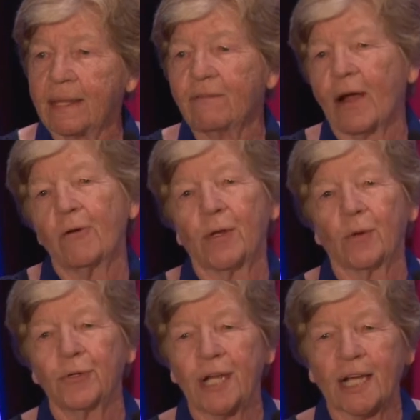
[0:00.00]
the Environmental
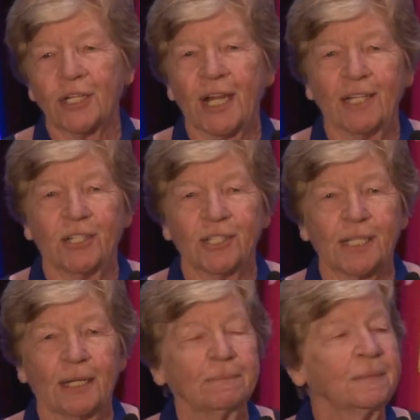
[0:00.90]
Protection
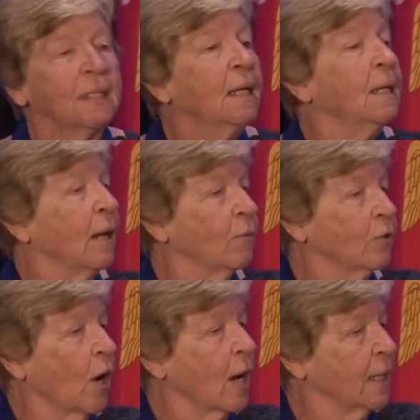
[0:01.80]
Agency. And we're
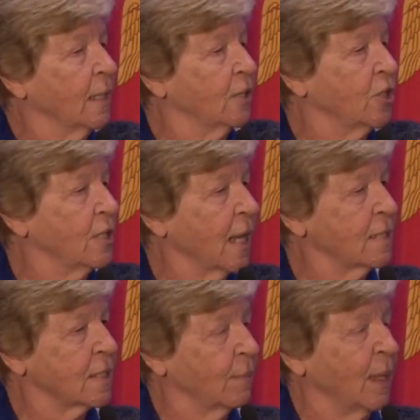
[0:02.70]
talking, and she
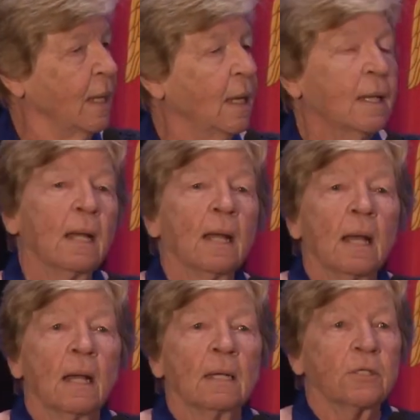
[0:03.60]
says to me,
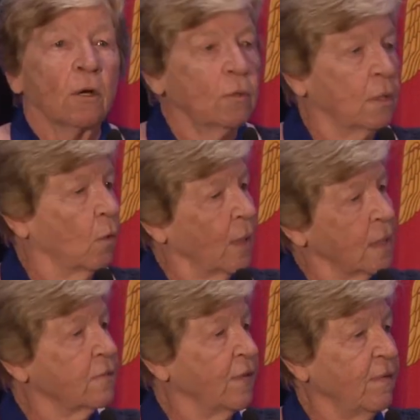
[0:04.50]
so, what
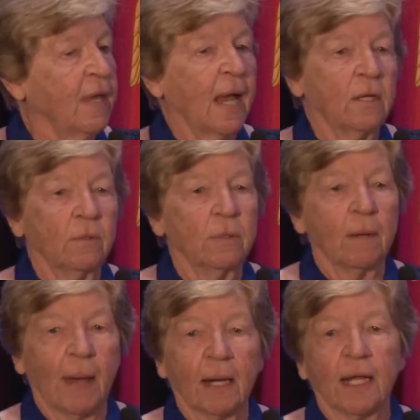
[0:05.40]
is VVA doing
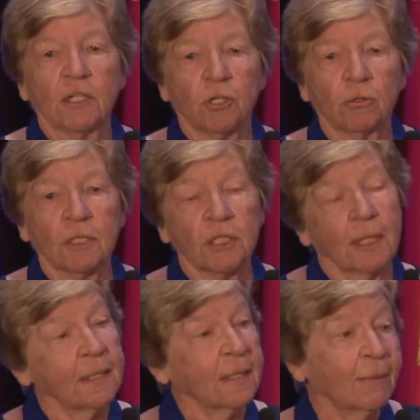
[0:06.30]
about Agent Orange? And
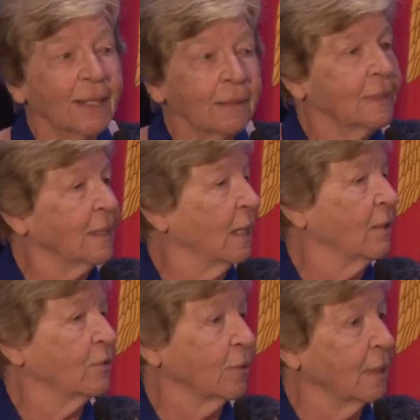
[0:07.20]
I said, well,
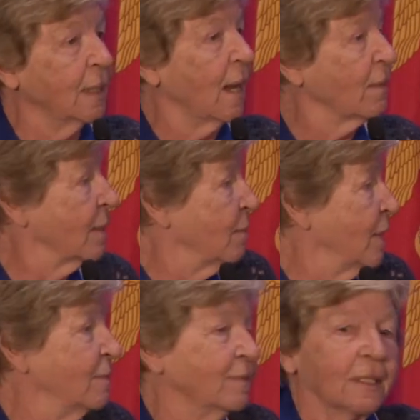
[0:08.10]
there's really nothing.
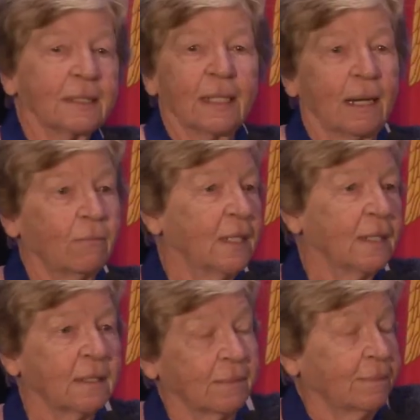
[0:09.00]
We've looked at it, we
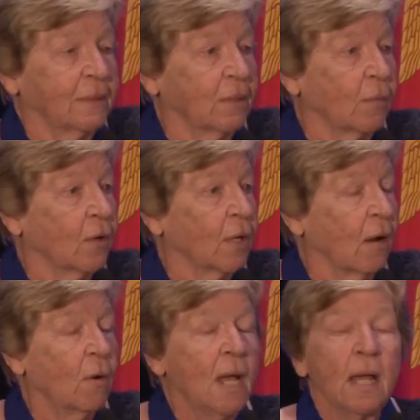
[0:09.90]
just don't know where to
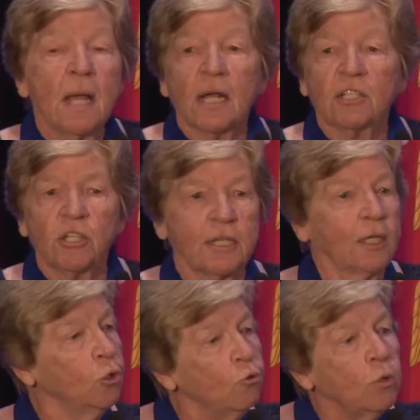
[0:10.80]
go. And she
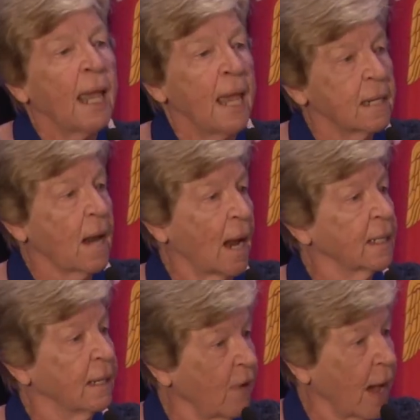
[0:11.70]
said, you cannot
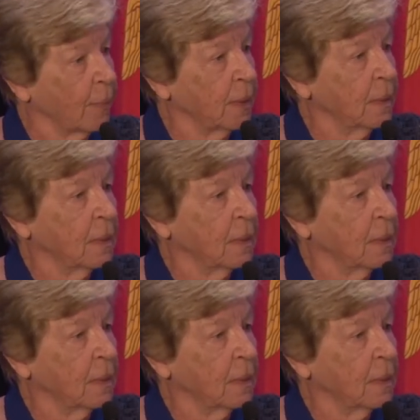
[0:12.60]
give up.